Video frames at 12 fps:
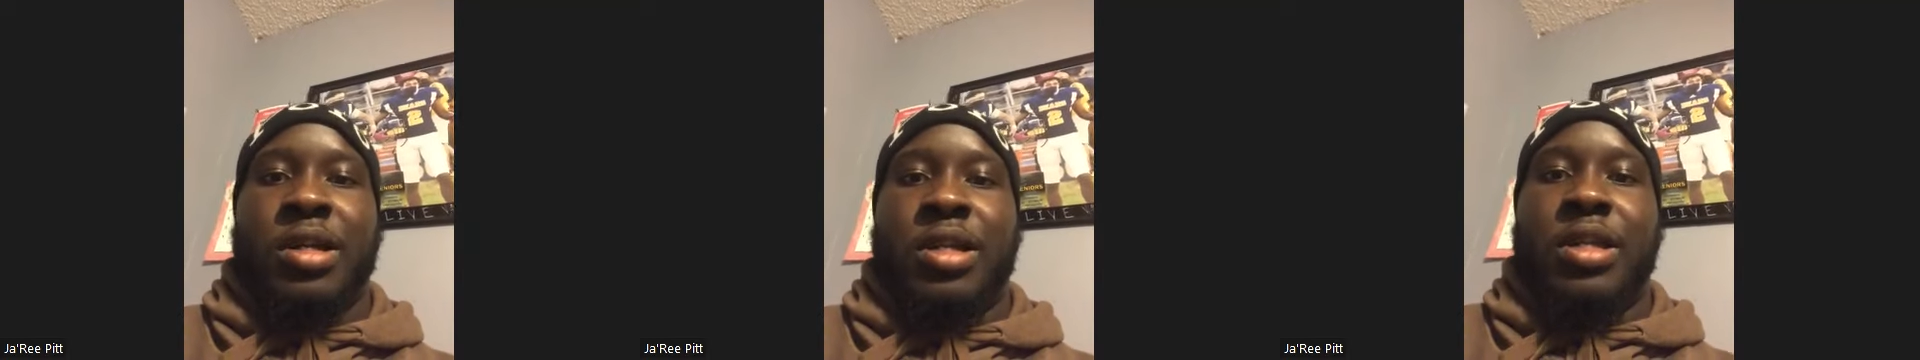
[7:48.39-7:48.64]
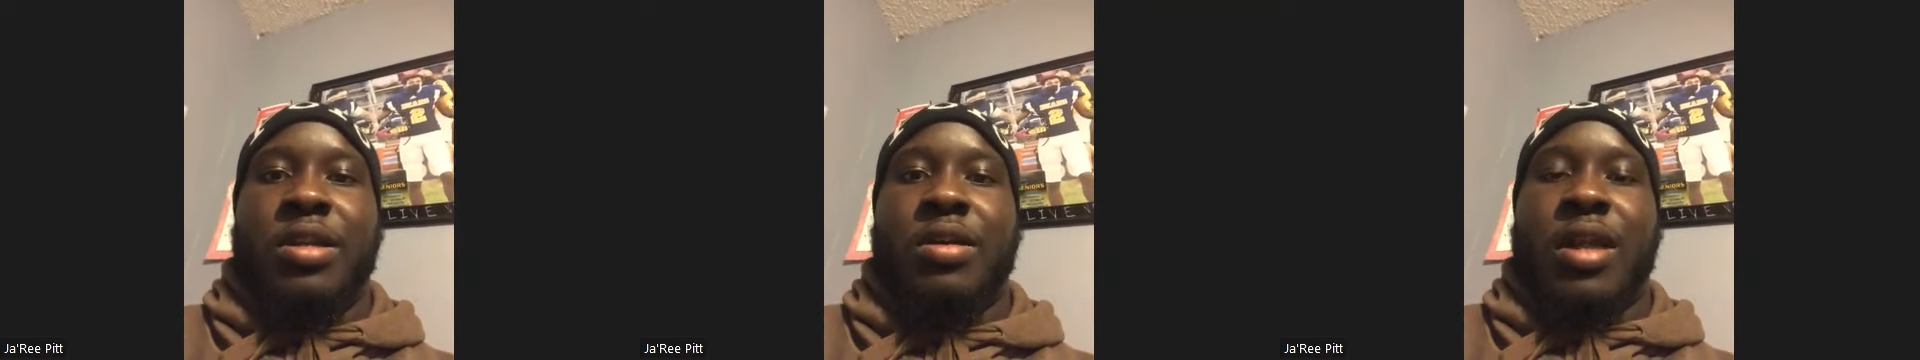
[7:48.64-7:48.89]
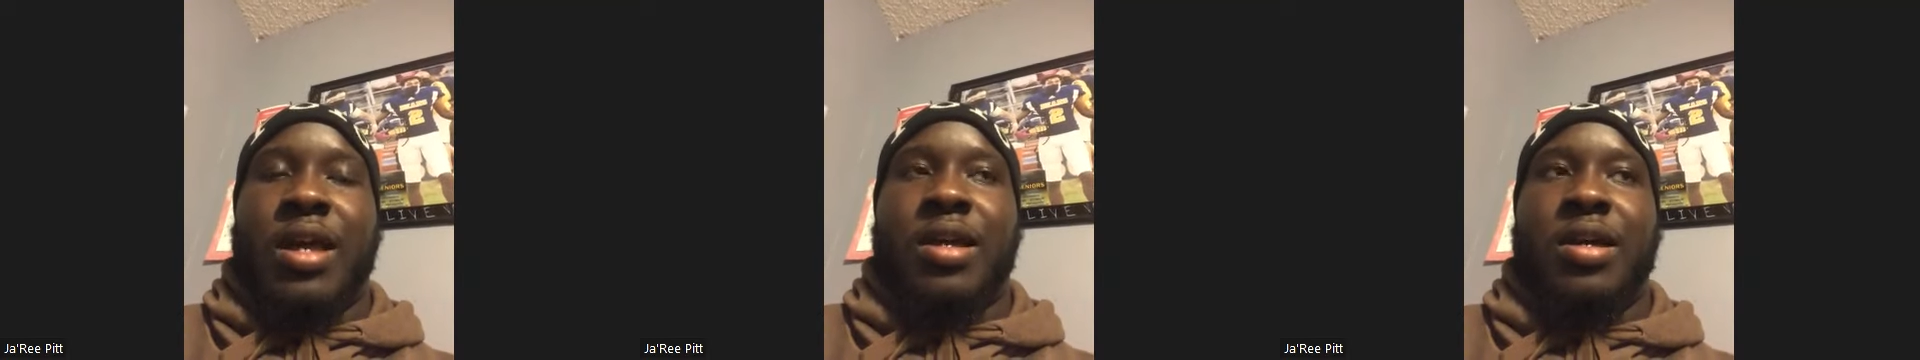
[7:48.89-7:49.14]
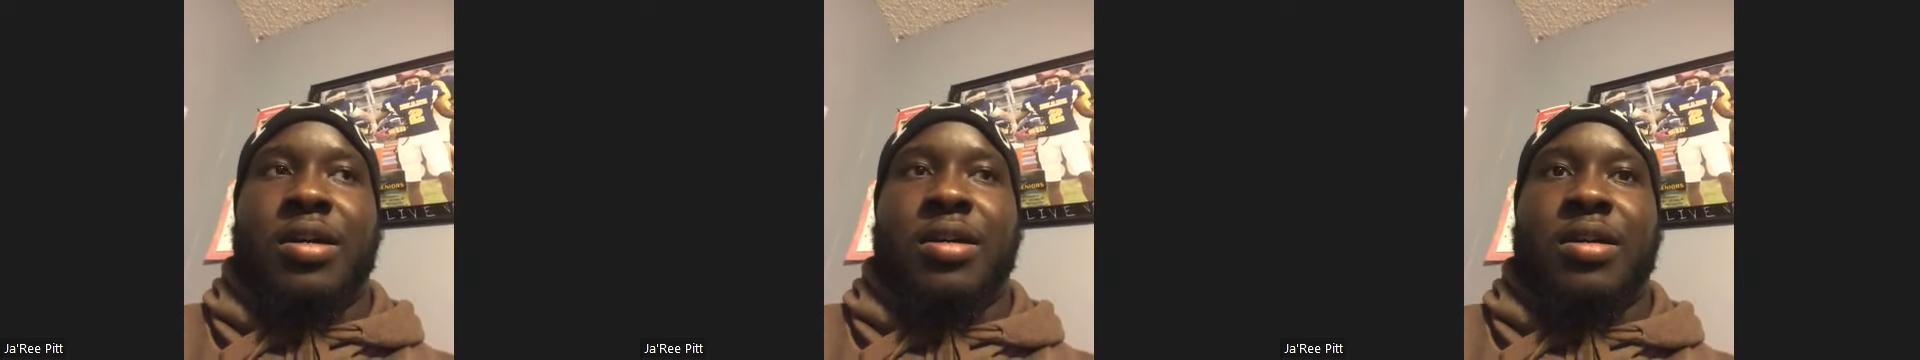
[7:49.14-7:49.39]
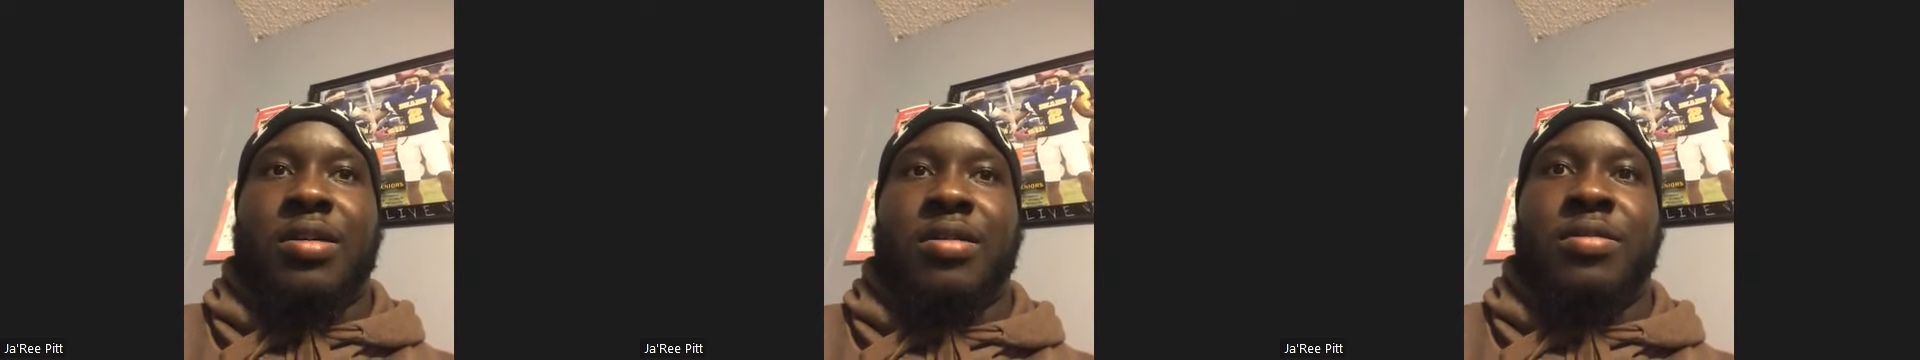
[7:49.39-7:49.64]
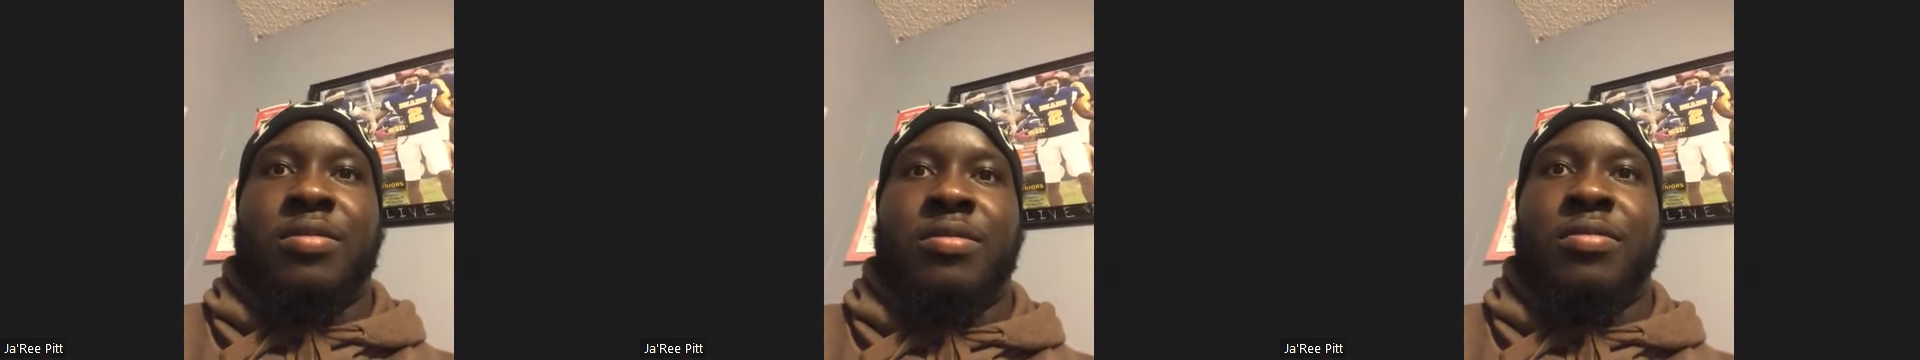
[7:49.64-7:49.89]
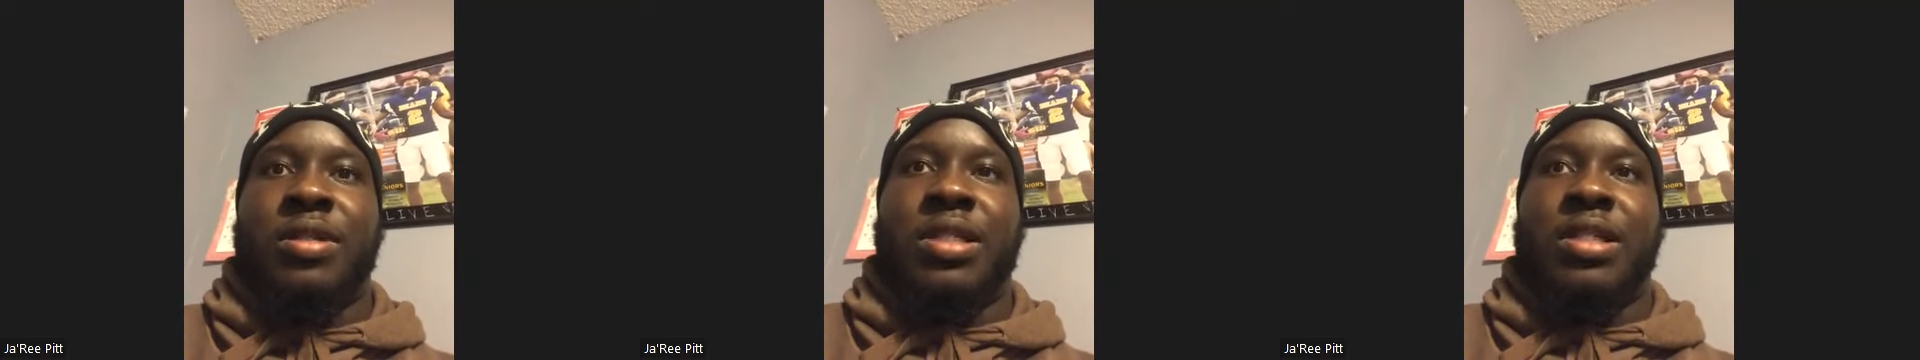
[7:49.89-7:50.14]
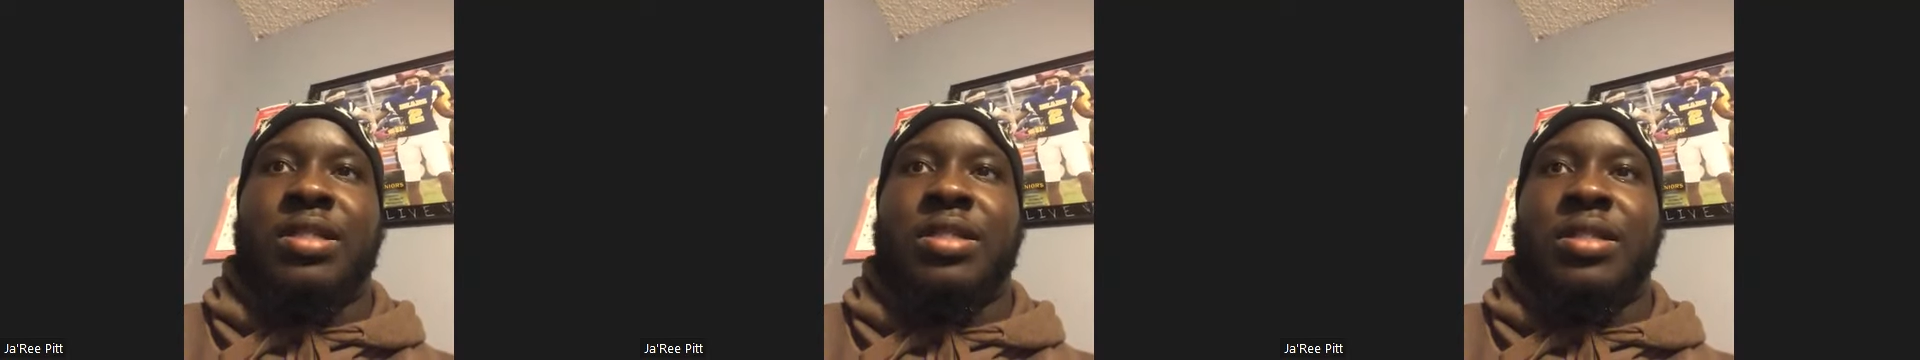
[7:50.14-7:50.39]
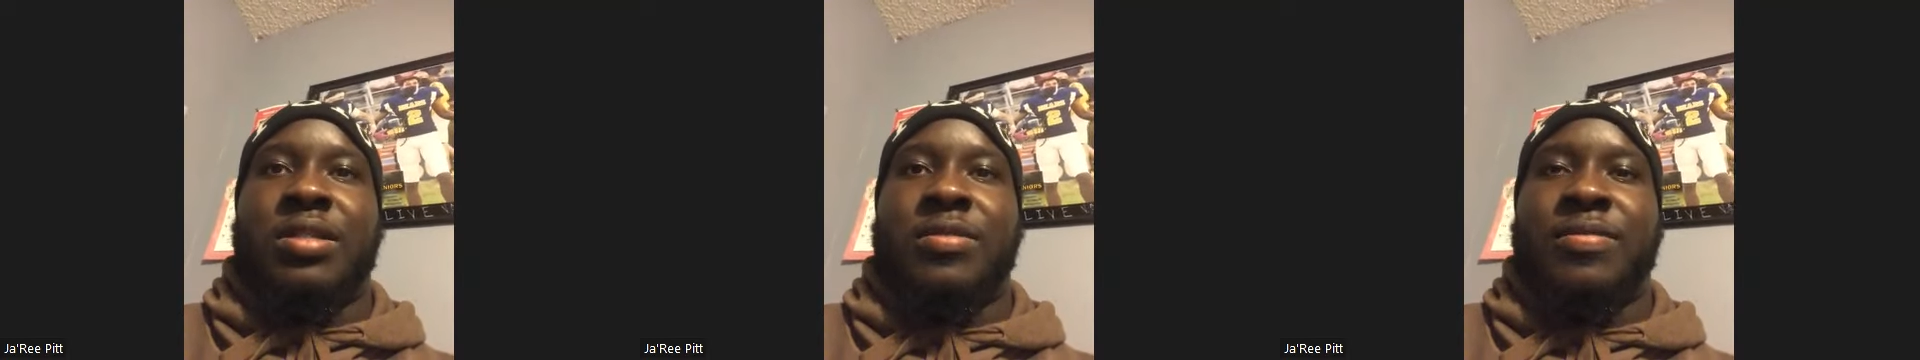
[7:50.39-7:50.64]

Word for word: You know, like uh, what's this?